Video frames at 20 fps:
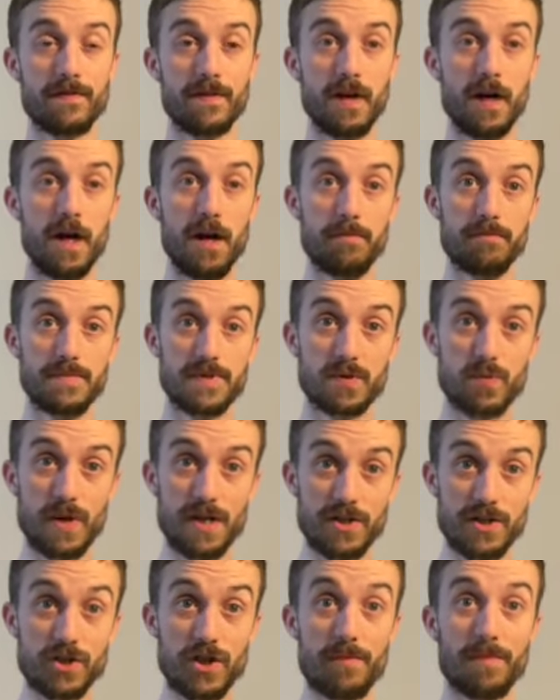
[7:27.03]

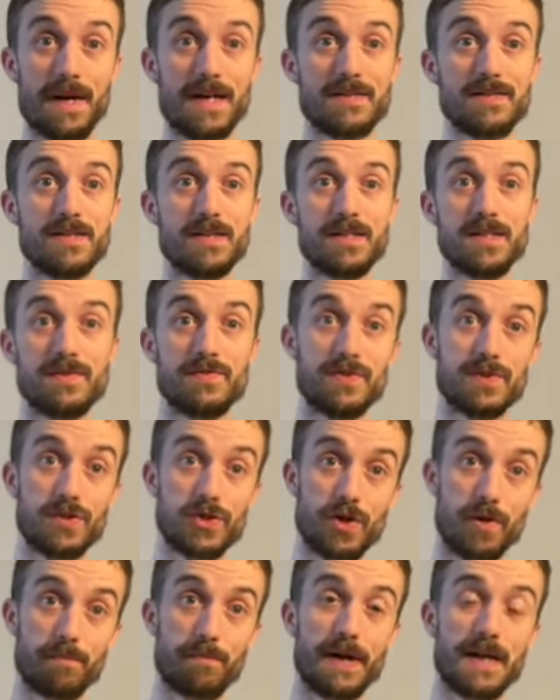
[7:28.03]
sweatshirt patterns, for the
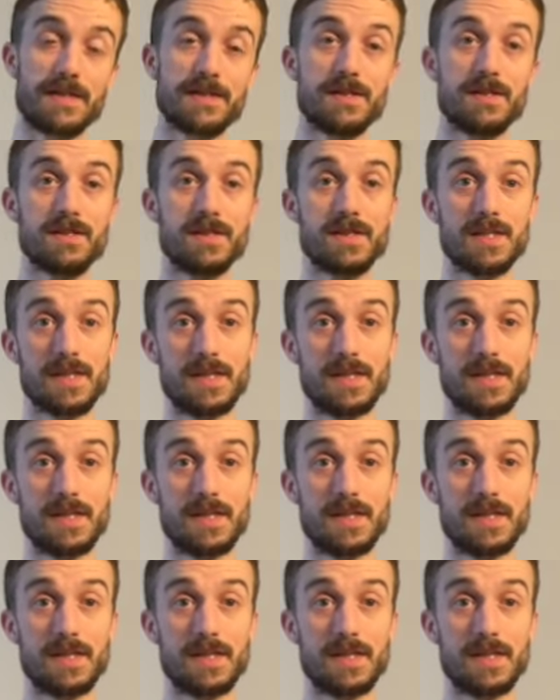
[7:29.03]
top patterns.